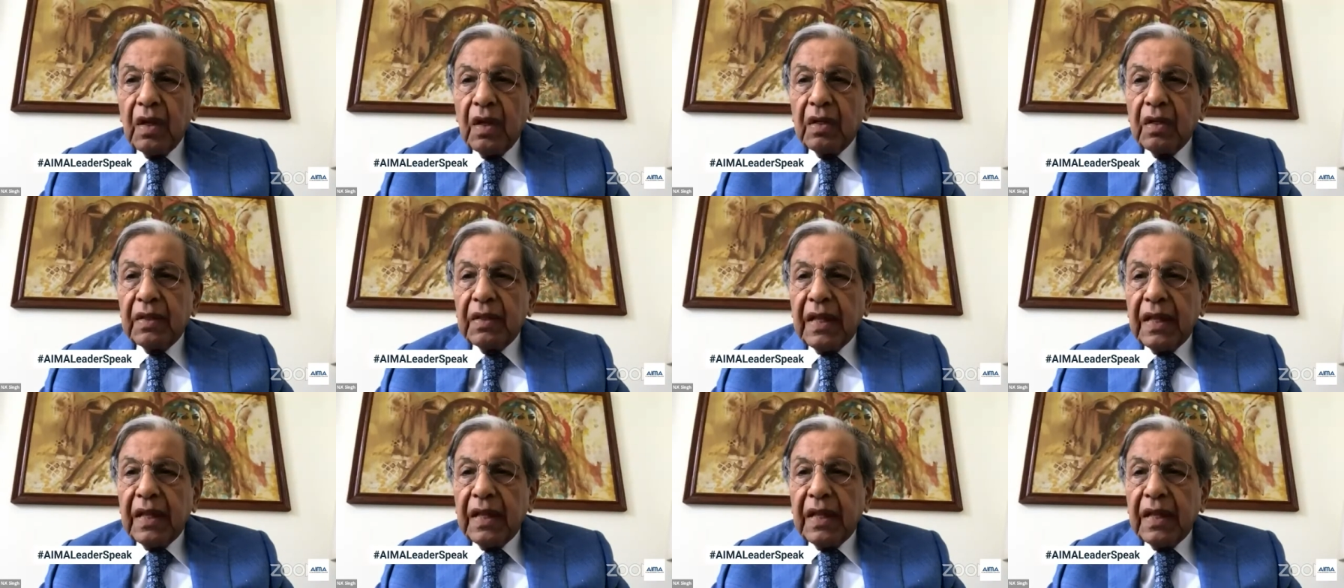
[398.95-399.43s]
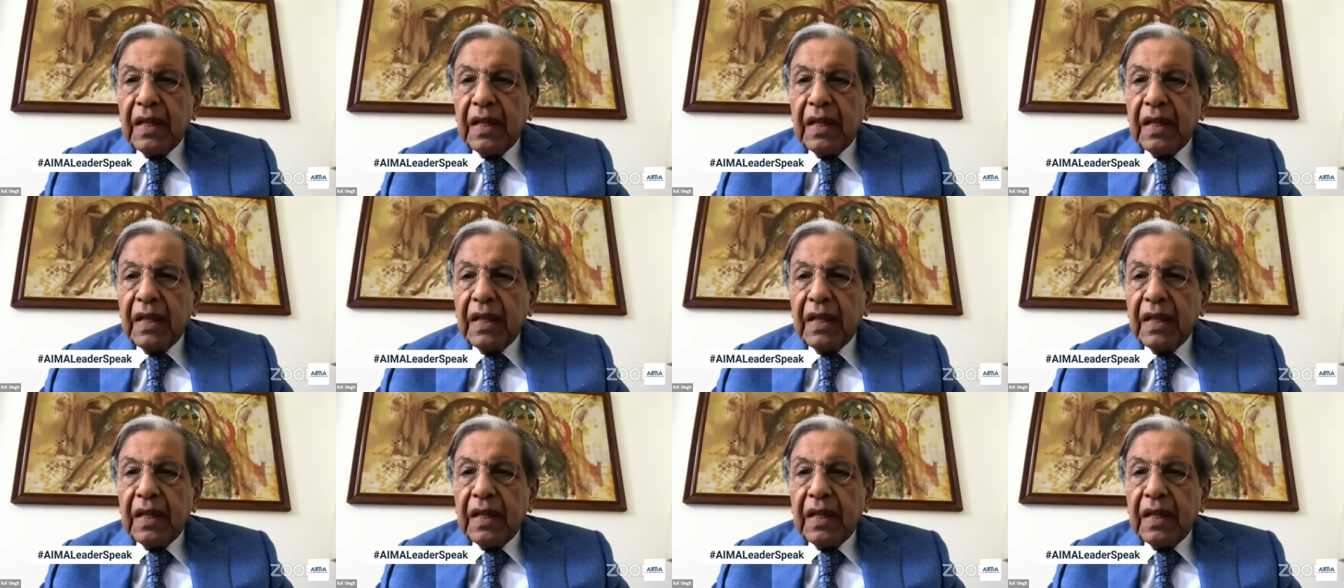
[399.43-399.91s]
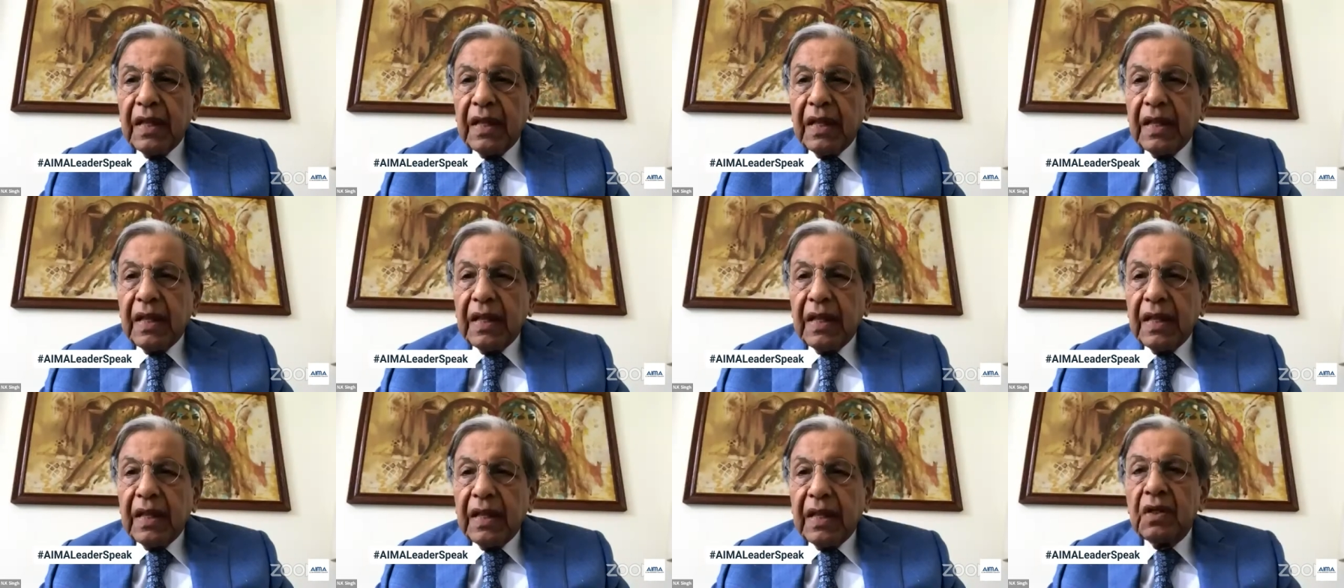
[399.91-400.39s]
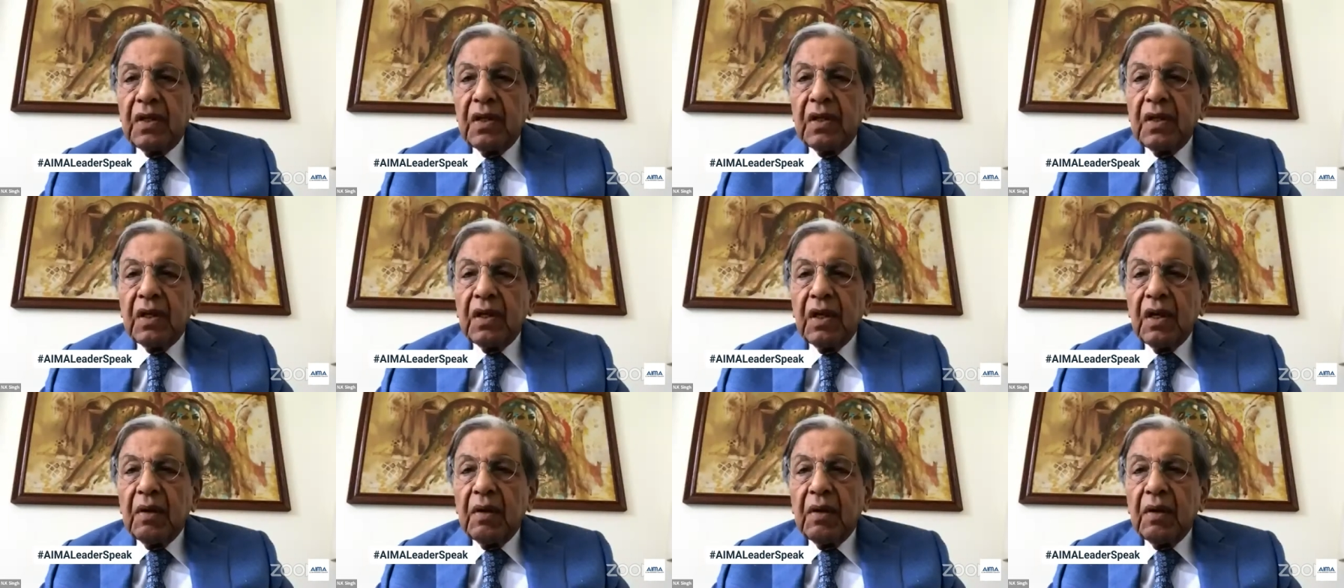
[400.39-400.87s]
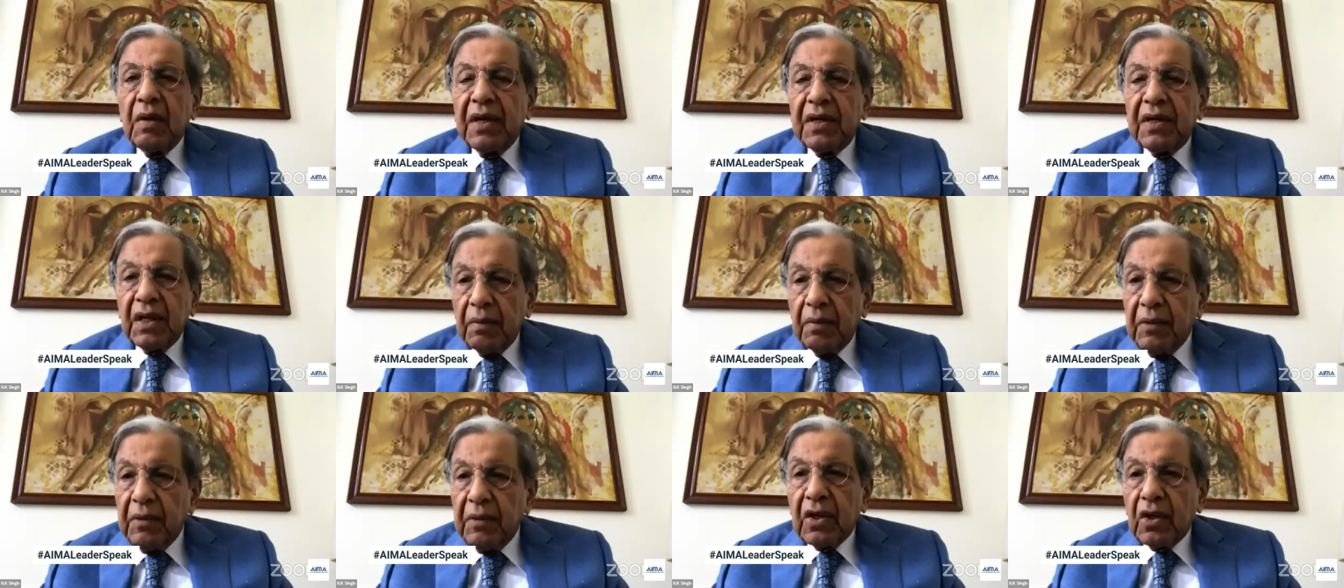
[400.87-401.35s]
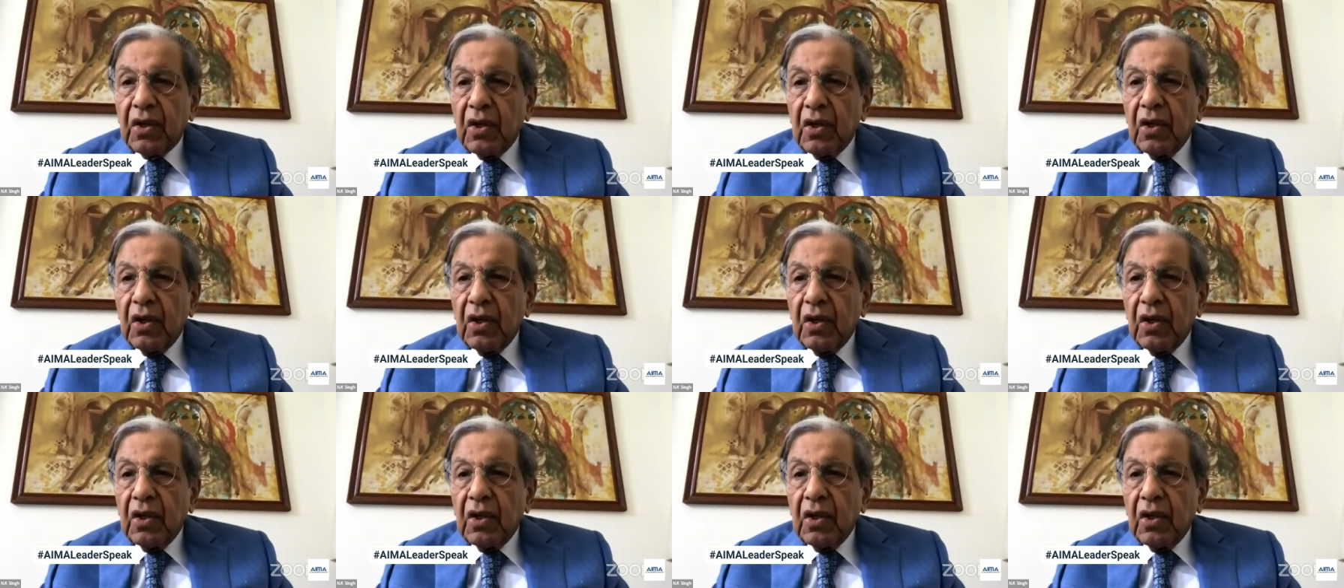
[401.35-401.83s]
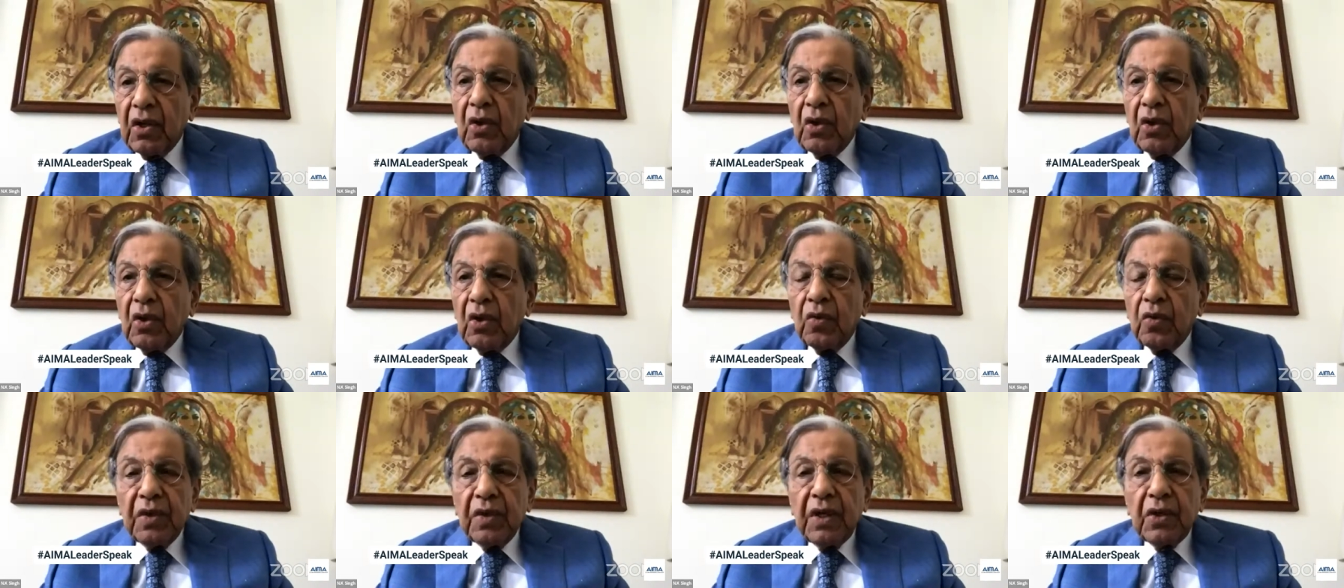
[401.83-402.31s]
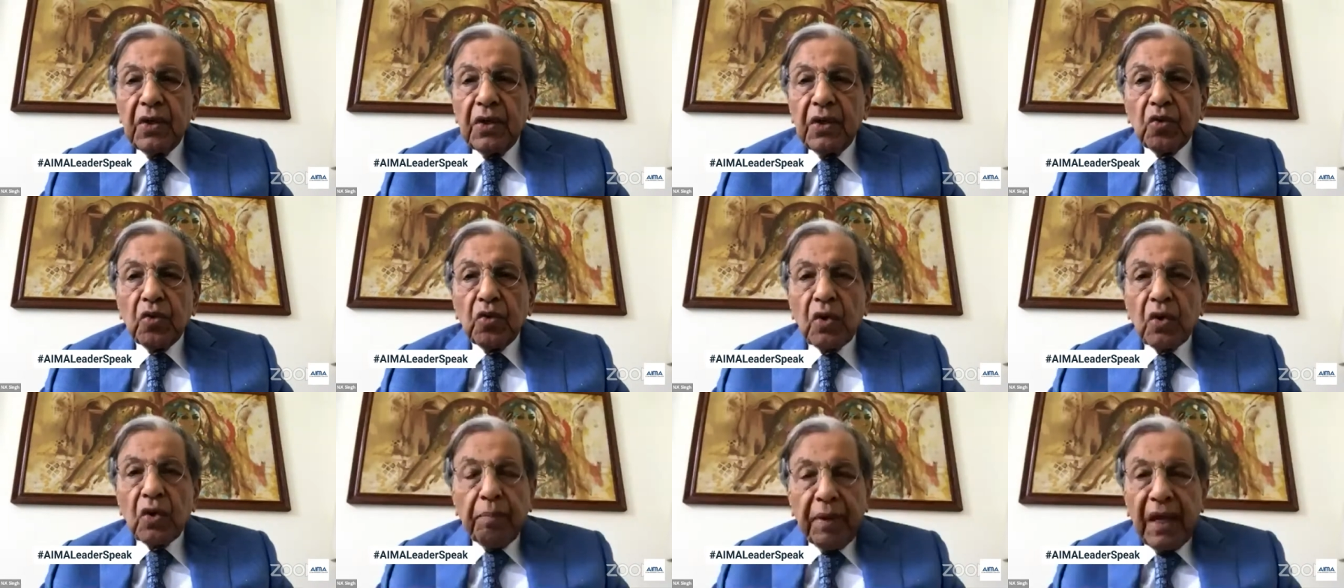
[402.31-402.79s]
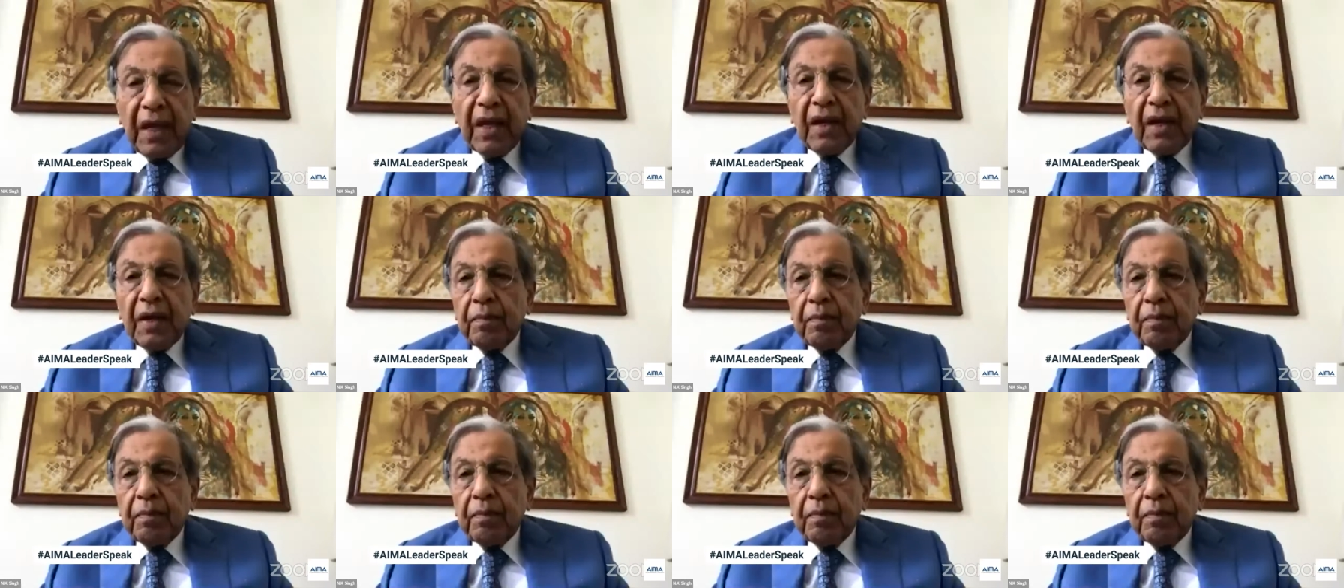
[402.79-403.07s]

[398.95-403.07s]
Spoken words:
that to address the pandemic, we need to repair